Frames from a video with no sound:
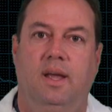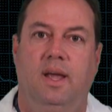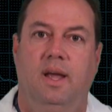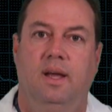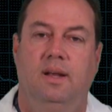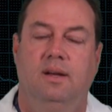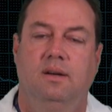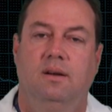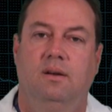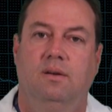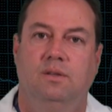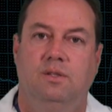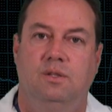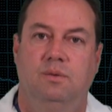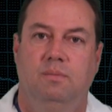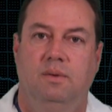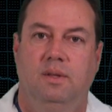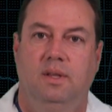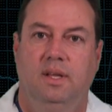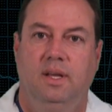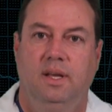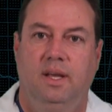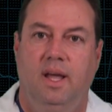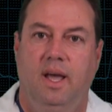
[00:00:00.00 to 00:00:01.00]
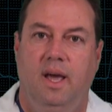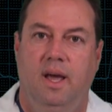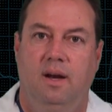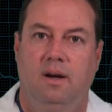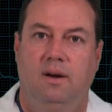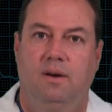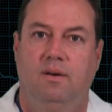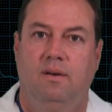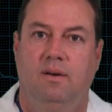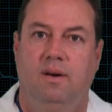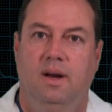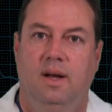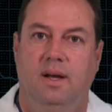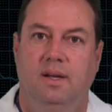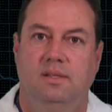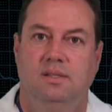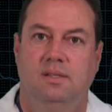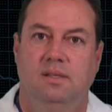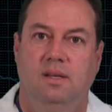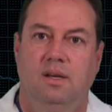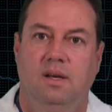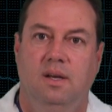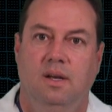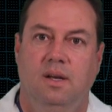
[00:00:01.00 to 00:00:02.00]
can't ultimately
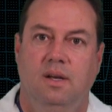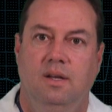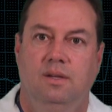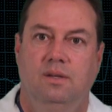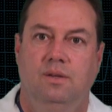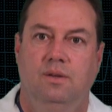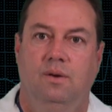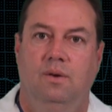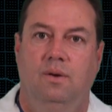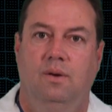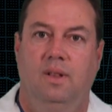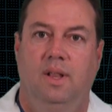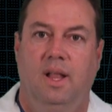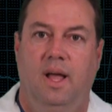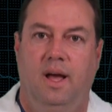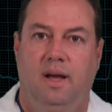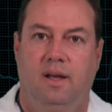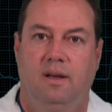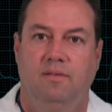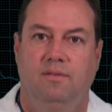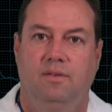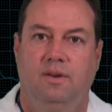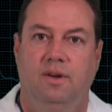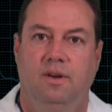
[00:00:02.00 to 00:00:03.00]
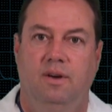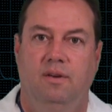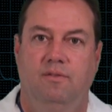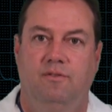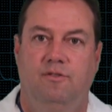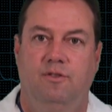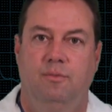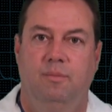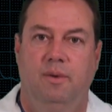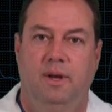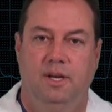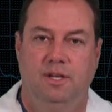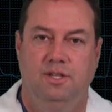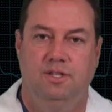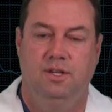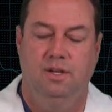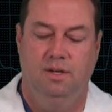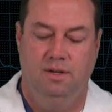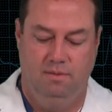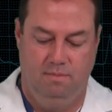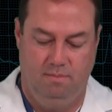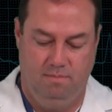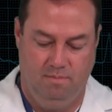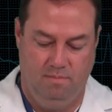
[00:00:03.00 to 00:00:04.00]
categorize due to a lack of good
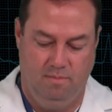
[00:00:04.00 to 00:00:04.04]
information.